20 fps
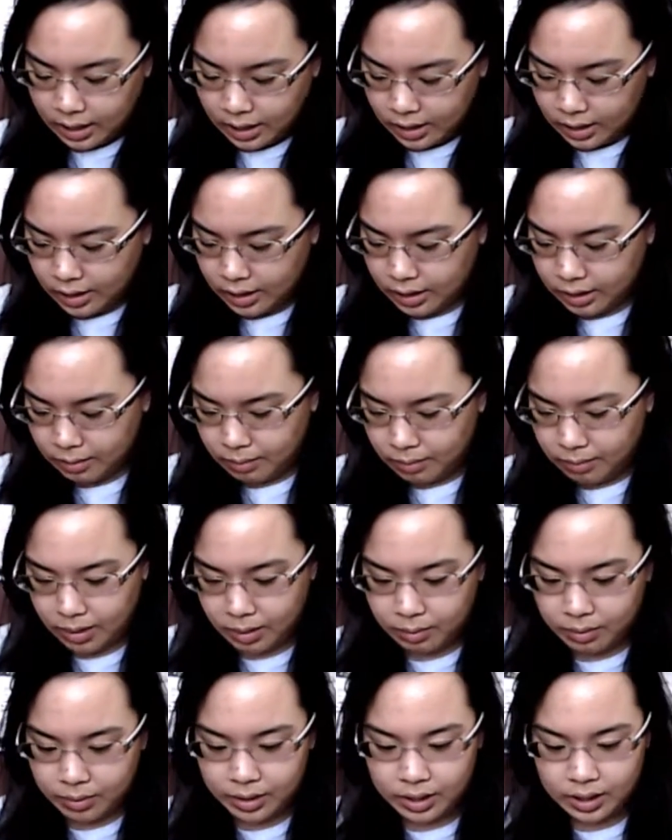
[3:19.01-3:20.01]
Um,
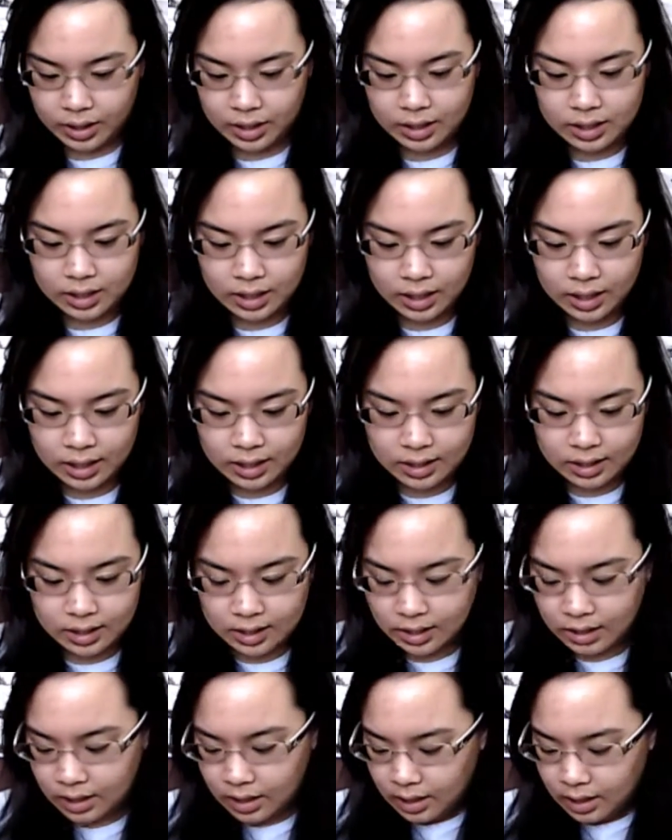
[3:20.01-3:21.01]
I want to say
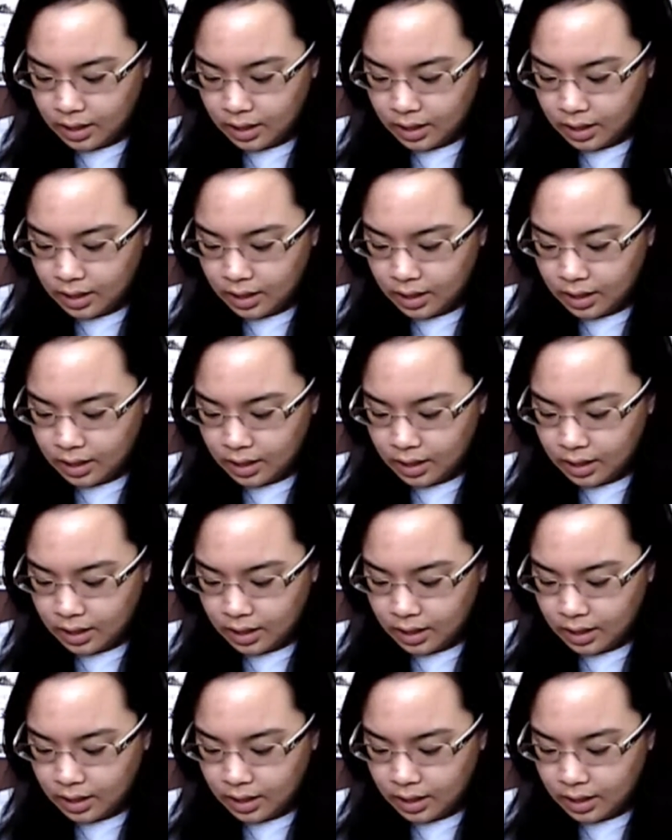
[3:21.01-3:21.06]
it's